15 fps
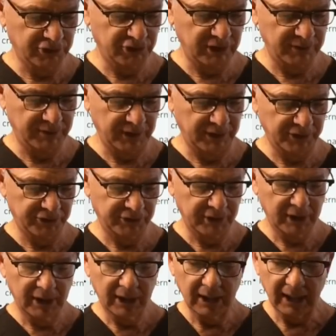And then what
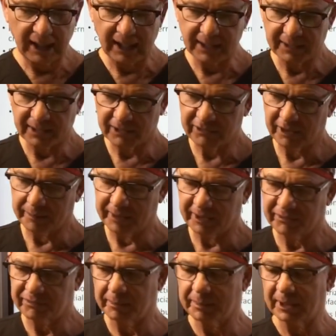if you did one growth
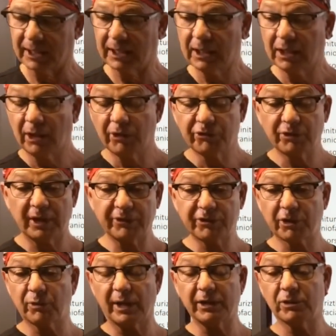arrest? So that
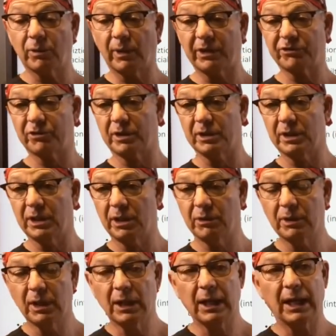avoids
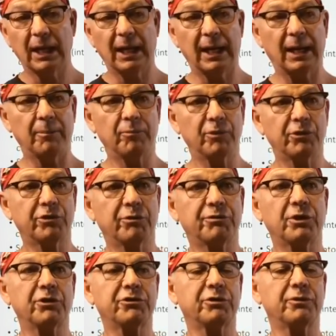having a fourth lengthening.
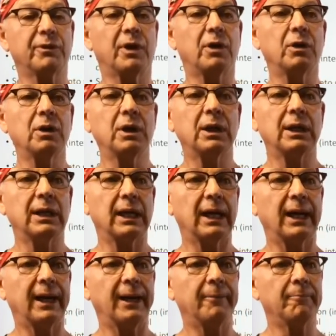Okay.
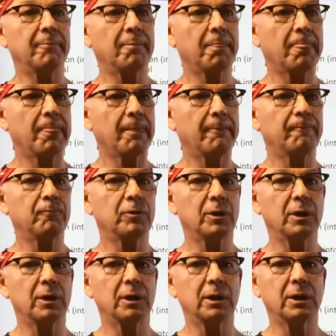We
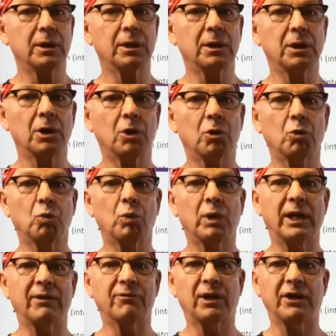also do it,
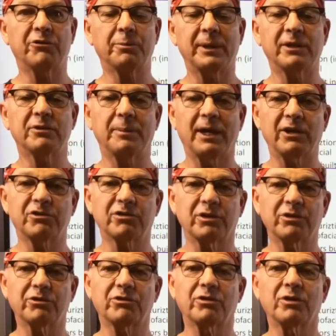
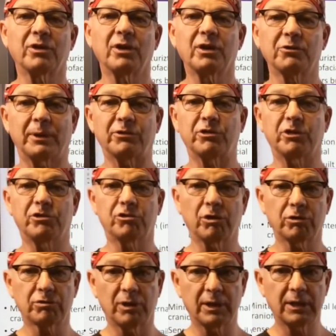as an
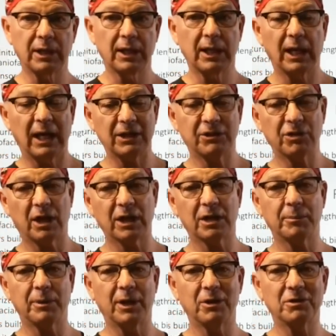alternative in
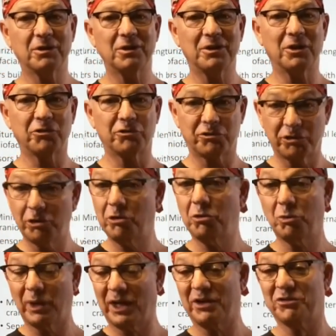patients who
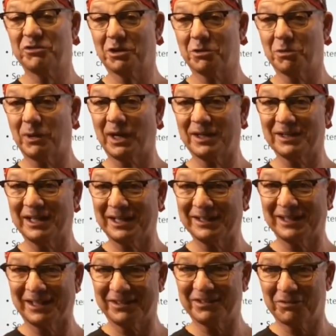don't mind the loss
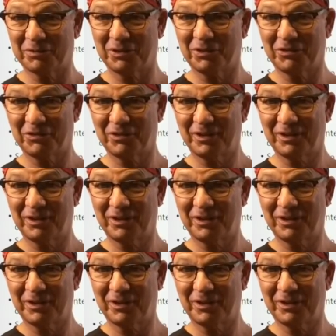of the height.